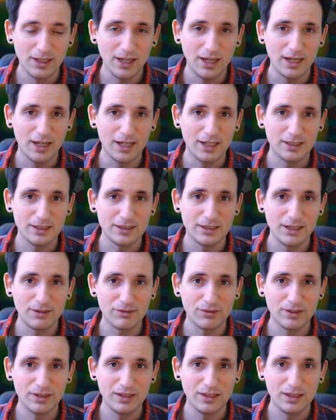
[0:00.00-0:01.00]
and
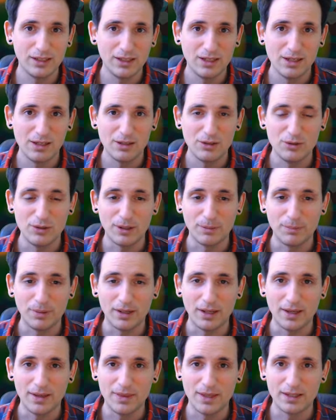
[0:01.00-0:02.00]
definitely you can
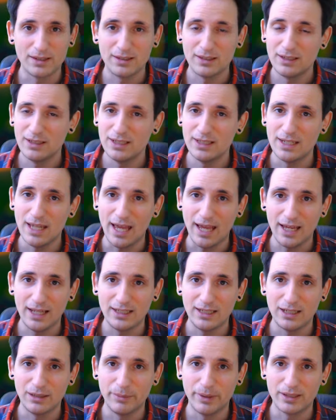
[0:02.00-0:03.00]
play that in
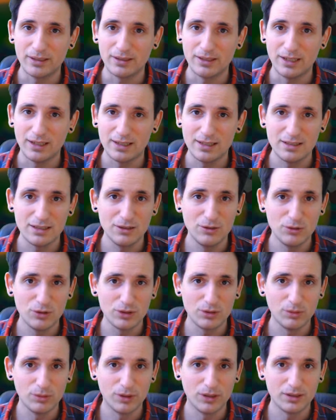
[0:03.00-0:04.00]
any elemental deck. It's a
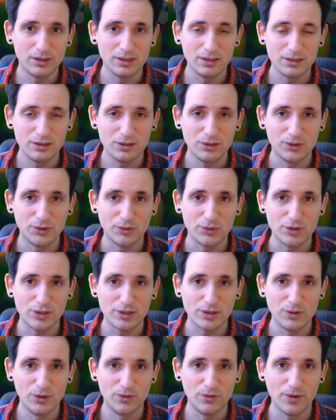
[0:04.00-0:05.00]
neutral one, so
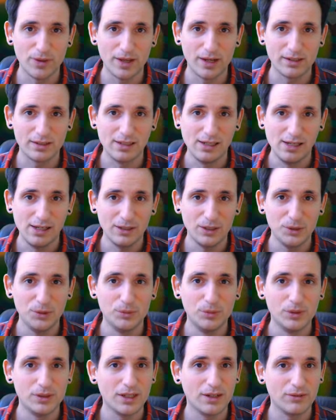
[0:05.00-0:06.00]
just go for that.
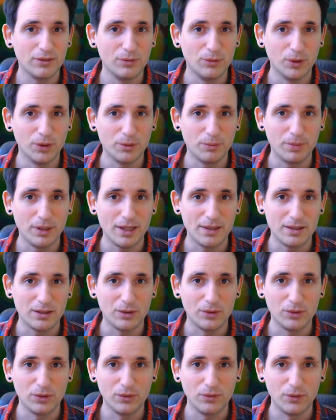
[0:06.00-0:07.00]
You'll definitely want to play that
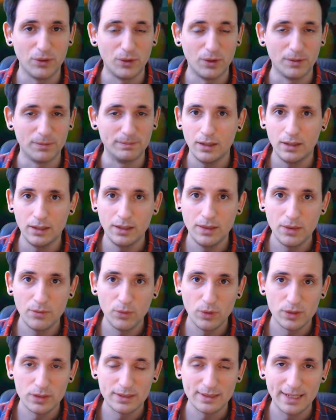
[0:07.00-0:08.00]
on turn 4. In the
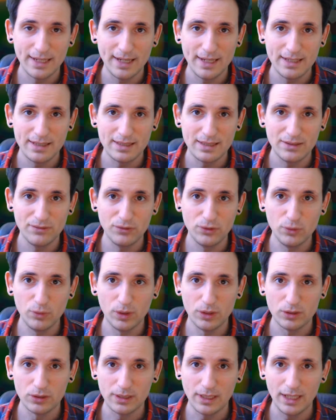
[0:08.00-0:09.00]
worst case, if you
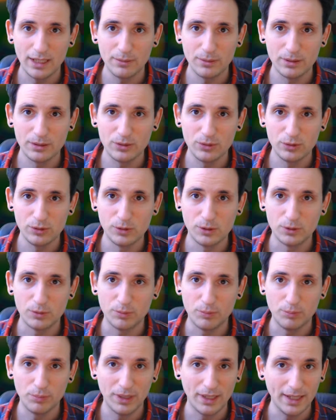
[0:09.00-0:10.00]
are not able to
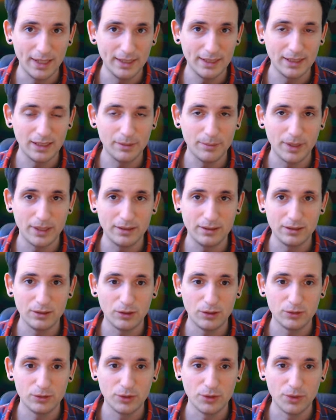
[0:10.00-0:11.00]
play an elemental
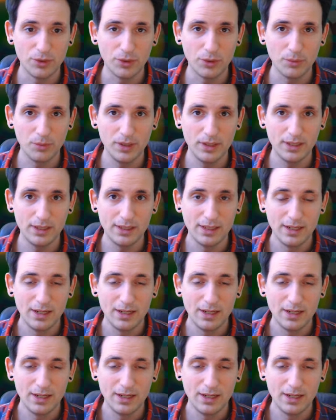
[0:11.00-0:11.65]
on turn 3,